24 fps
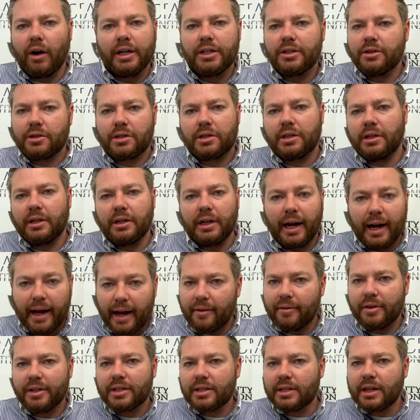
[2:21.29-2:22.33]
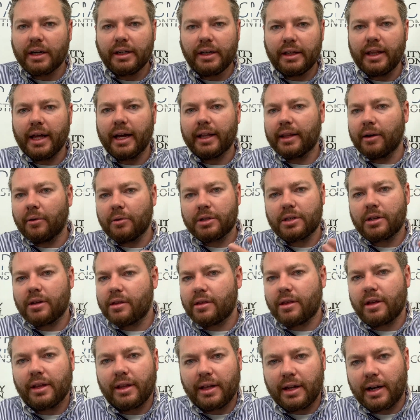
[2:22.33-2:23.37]
I just I haven't studied that. That wasn't a
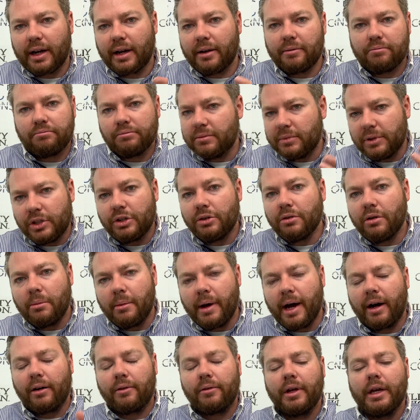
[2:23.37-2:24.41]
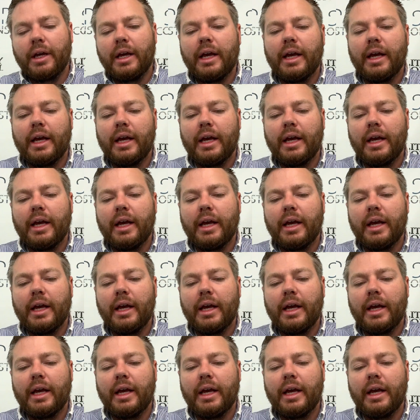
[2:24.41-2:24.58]
thing that I knew about.